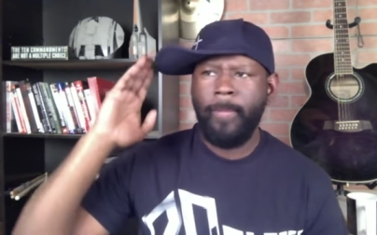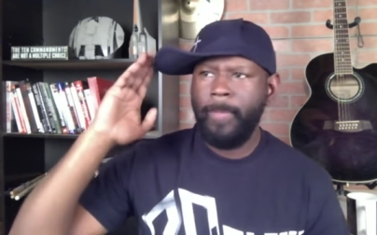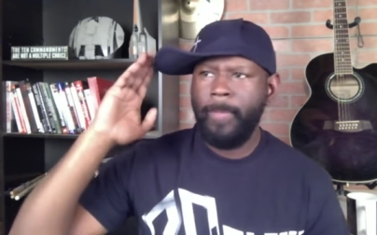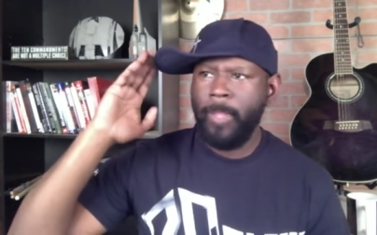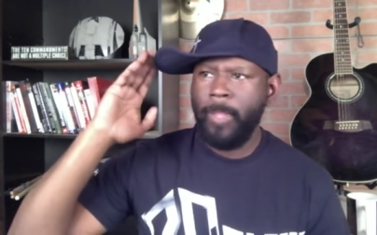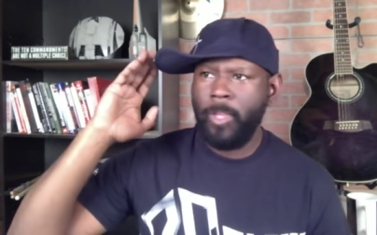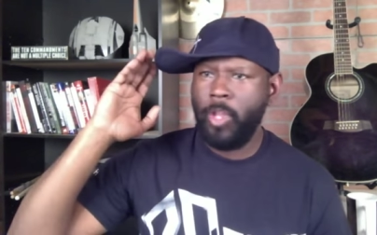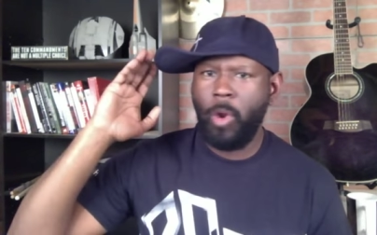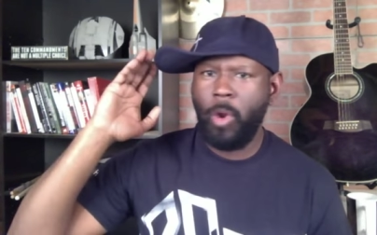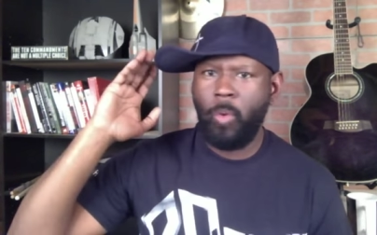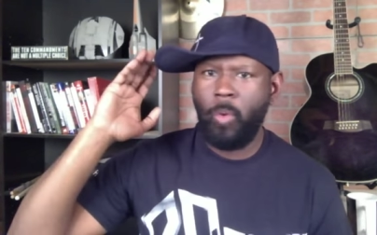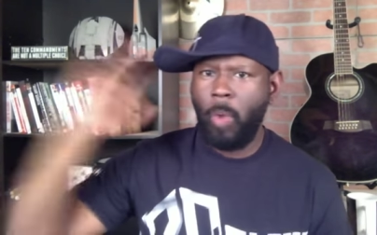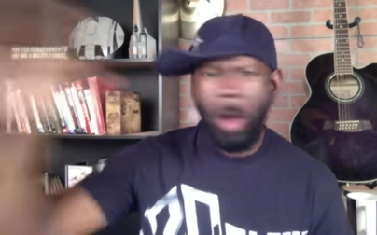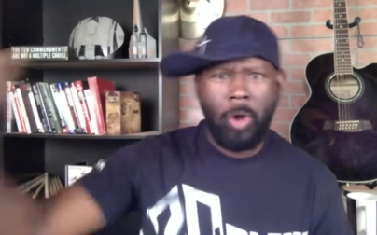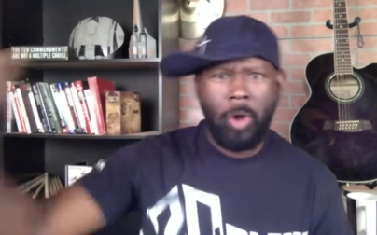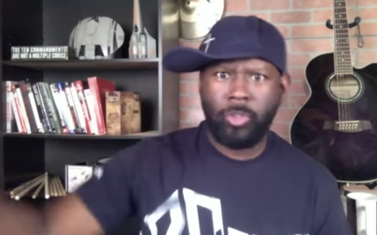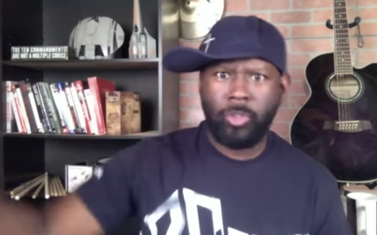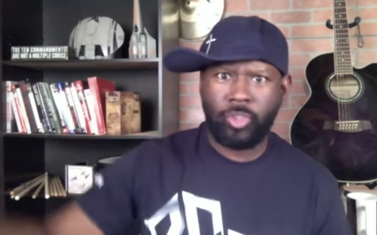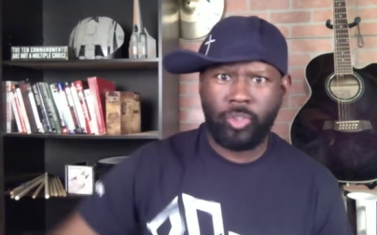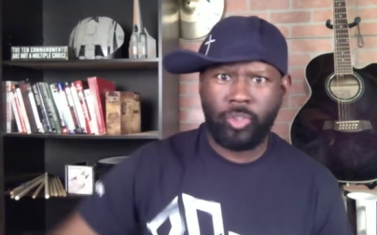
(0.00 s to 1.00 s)
you know
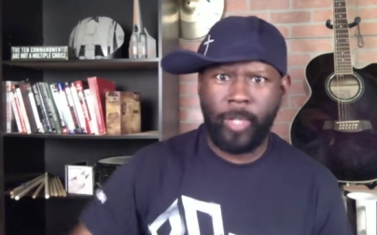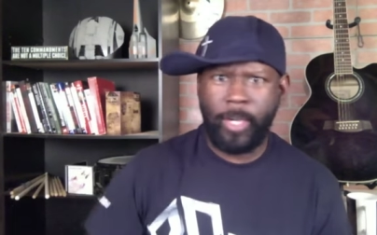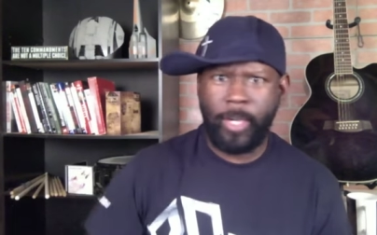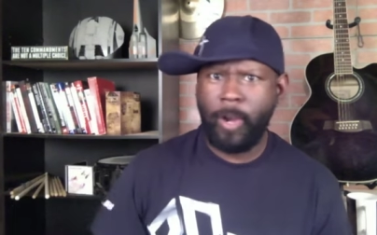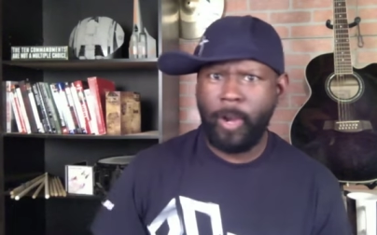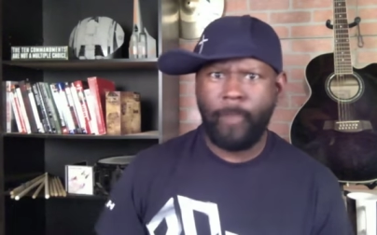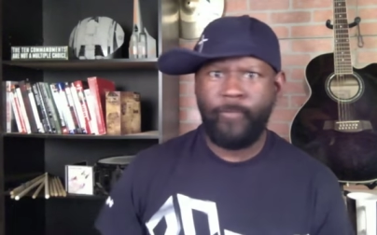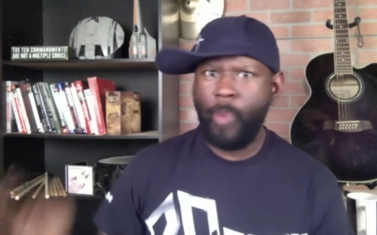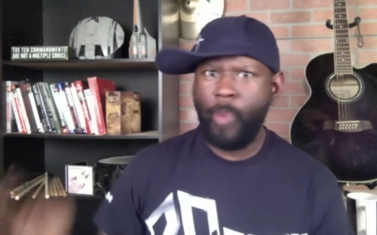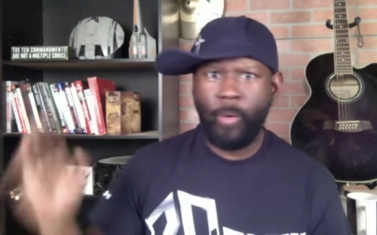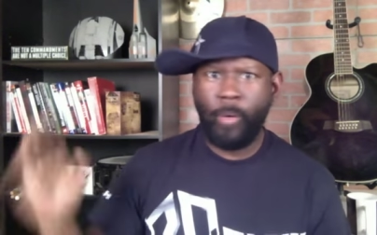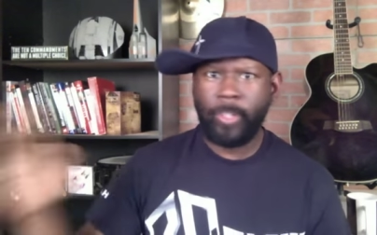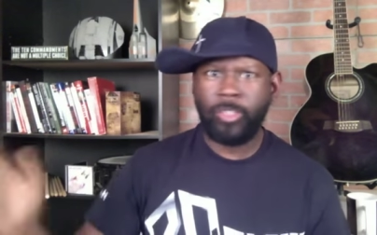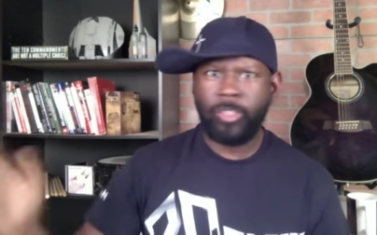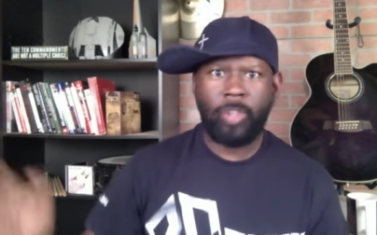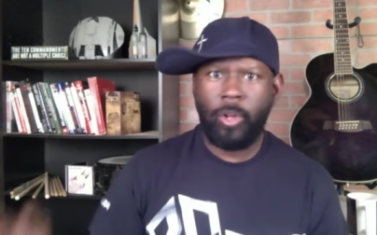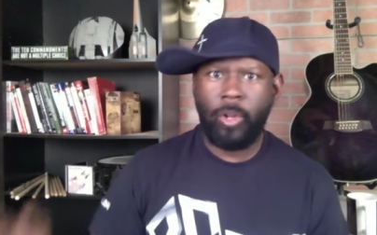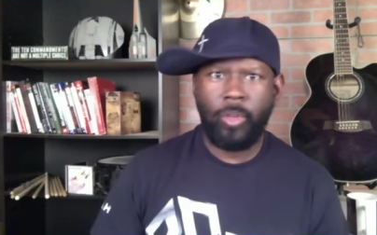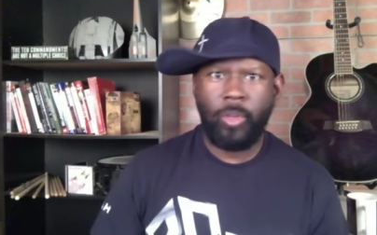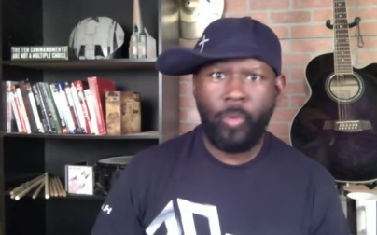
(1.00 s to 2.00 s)
Wall Street and they're focused
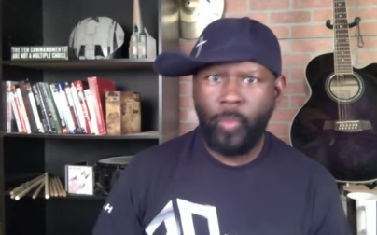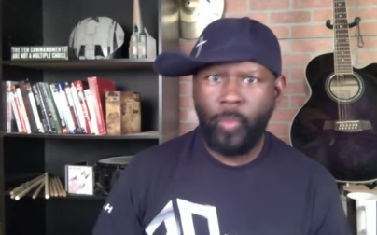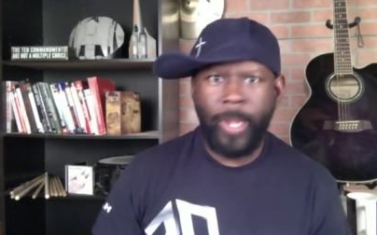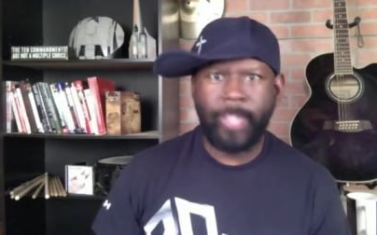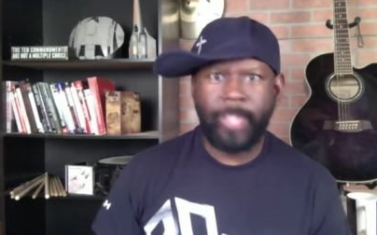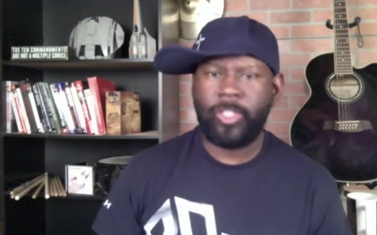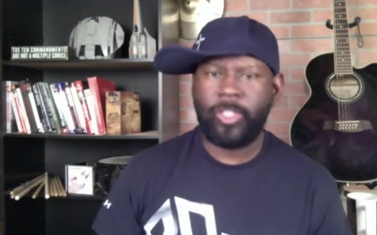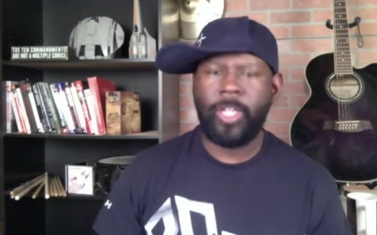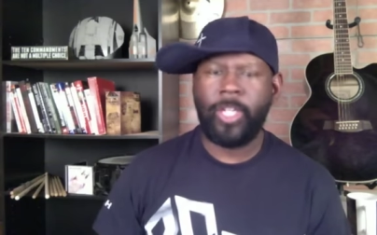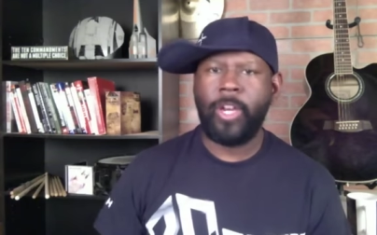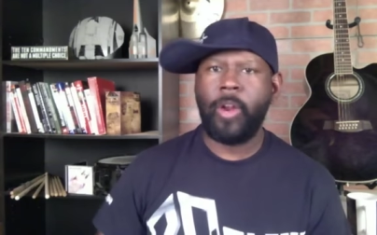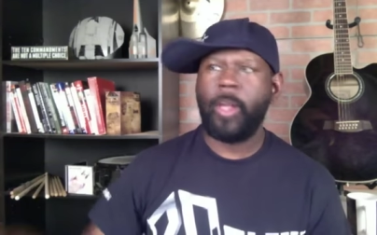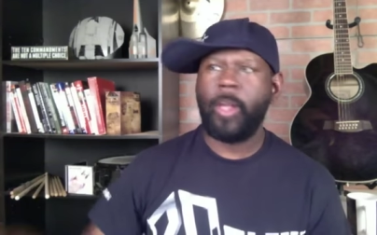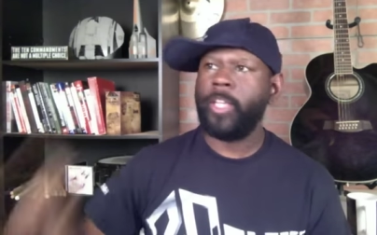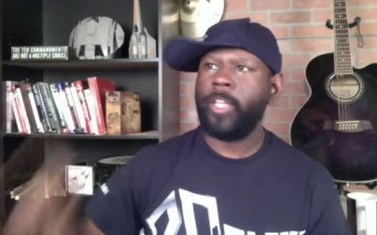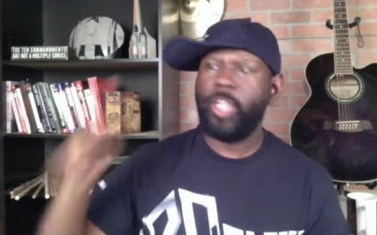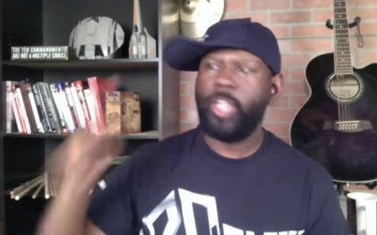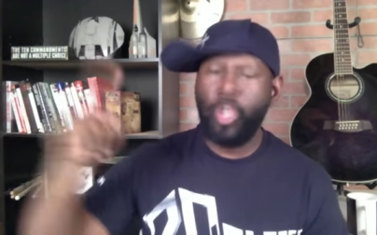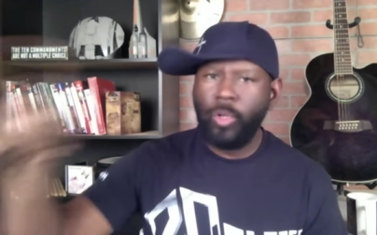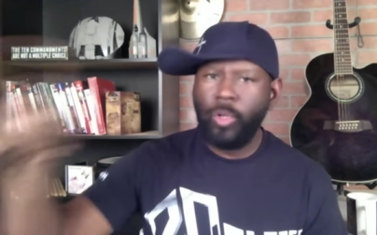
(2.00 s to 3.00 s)
on the rich and they're
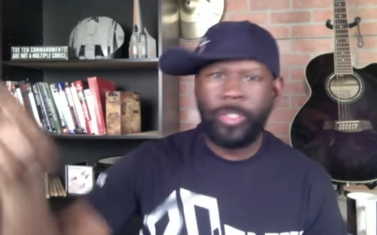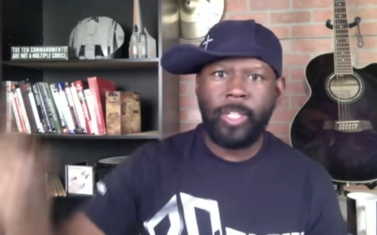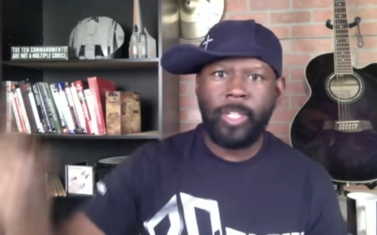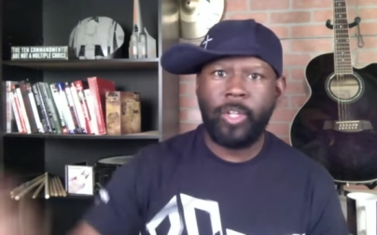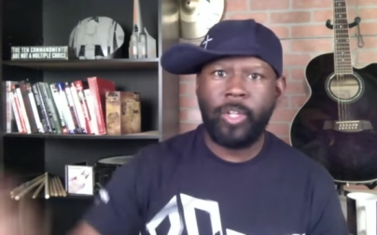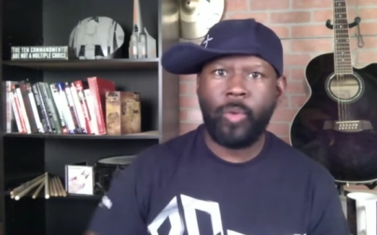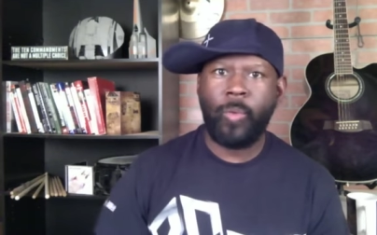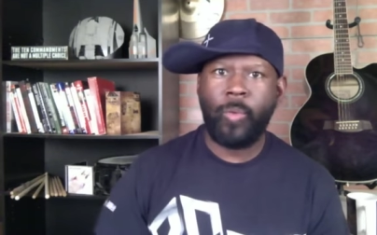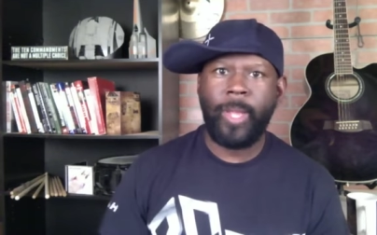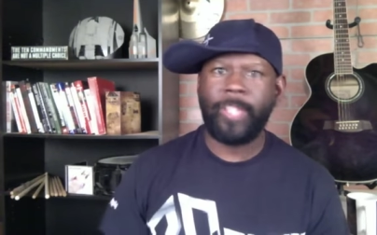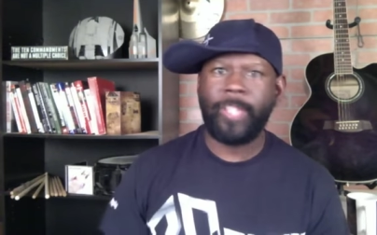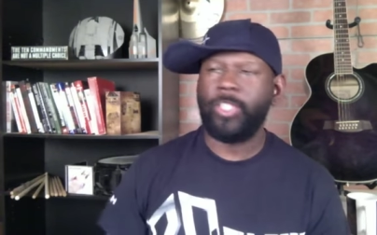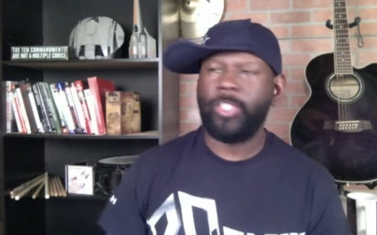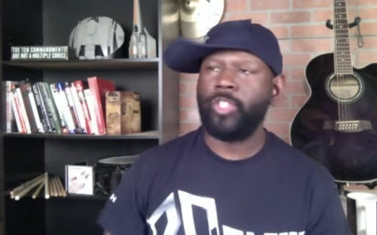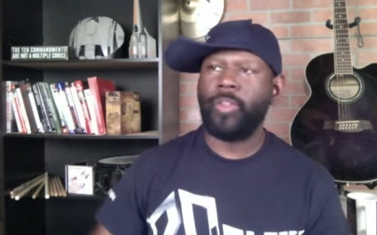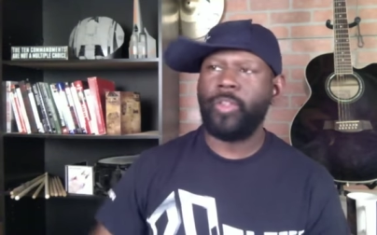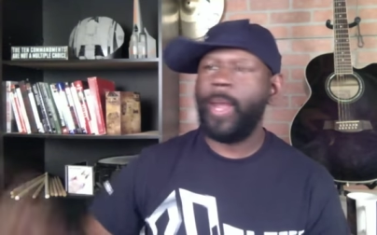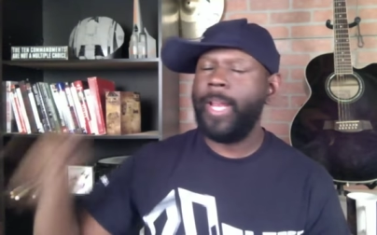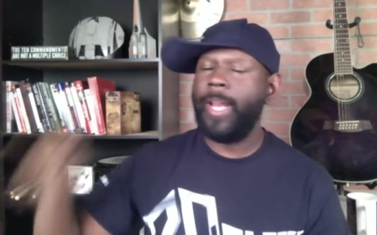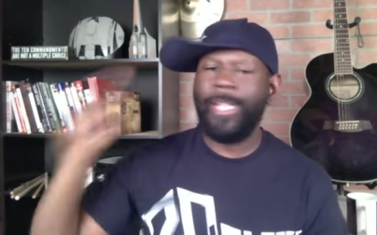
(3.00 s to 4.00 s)
accusing the rich and
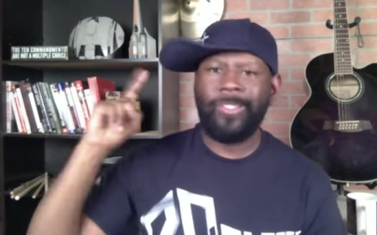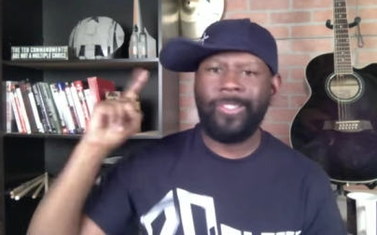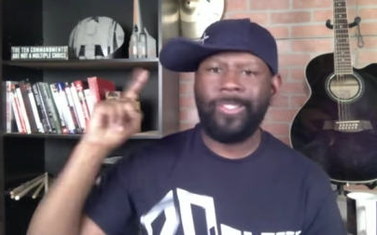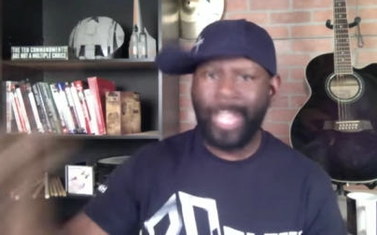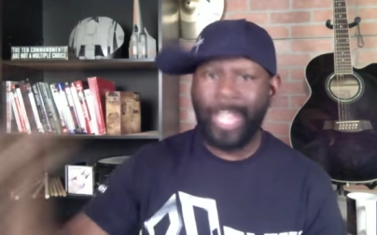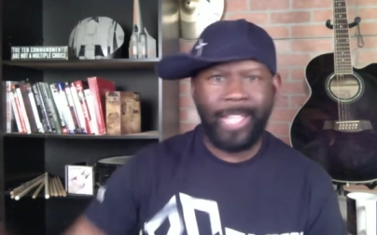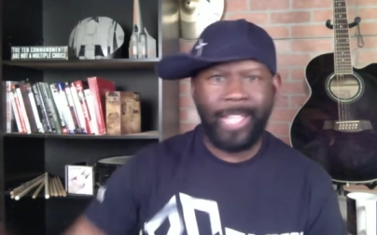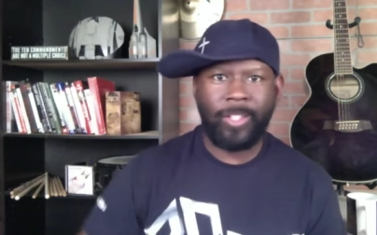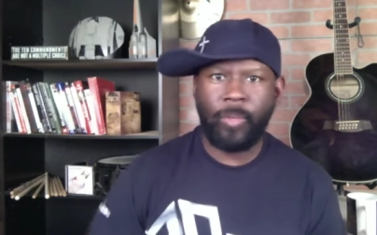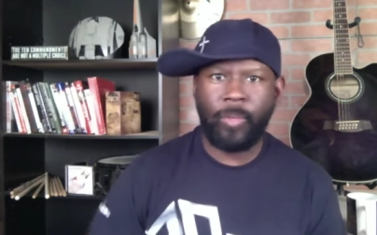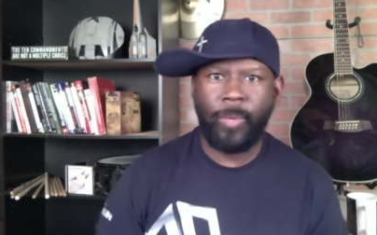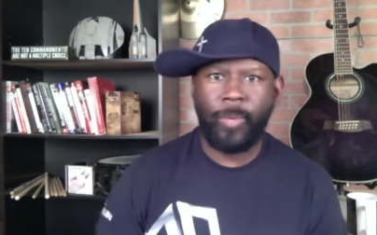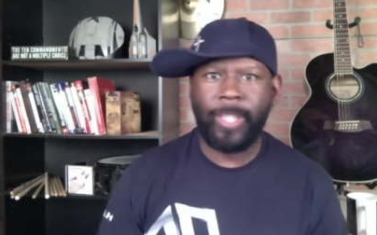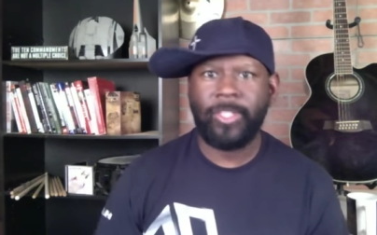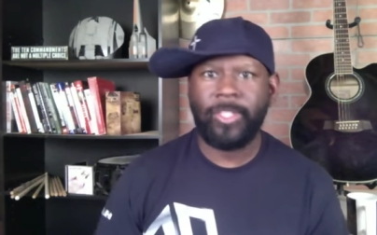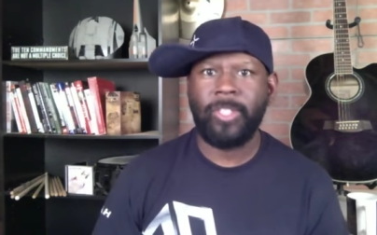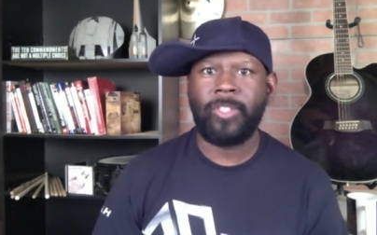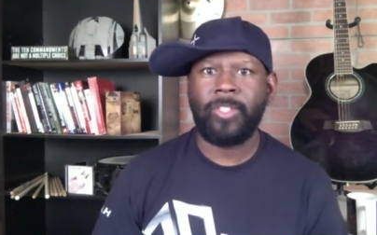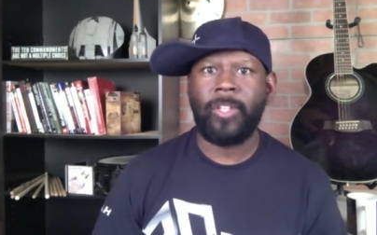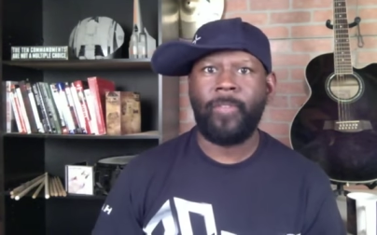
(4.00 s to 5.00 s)
trying to indict the rich
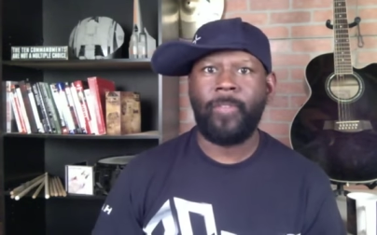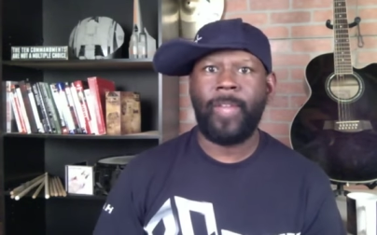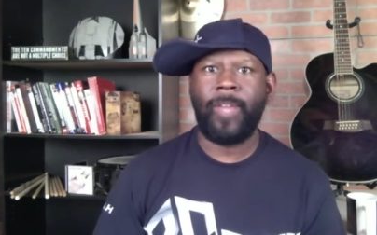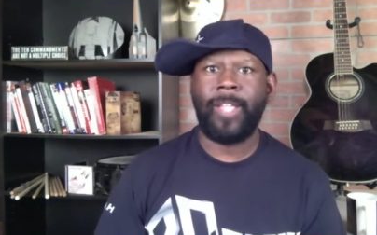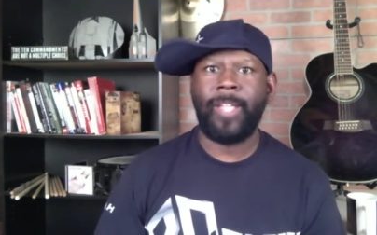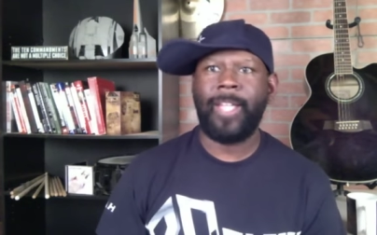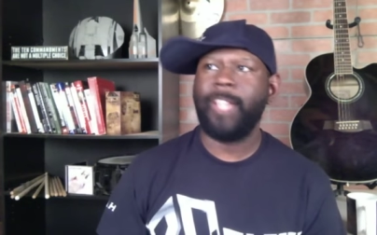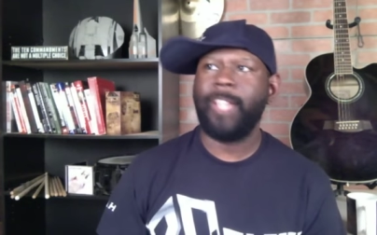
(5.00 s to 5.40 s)
and stuff like that.